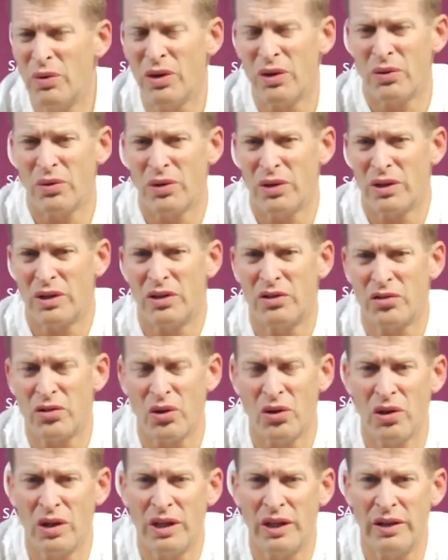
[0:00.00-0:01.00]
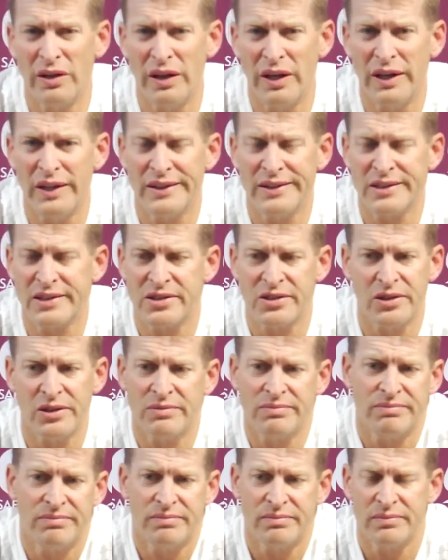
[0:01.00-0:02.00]
We don't really control any of that,
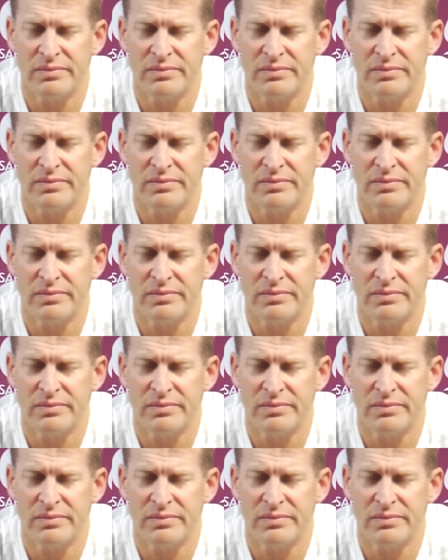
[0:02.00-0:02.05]
so